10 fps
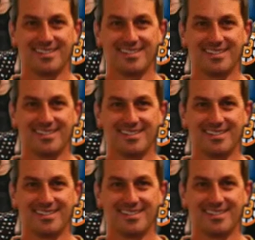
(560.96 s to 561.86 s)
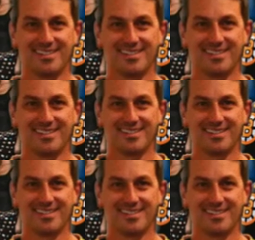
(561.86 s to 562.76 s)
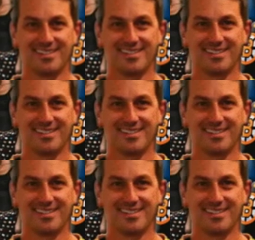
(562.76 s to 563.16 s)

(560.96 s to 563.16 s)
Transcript: (not speaking)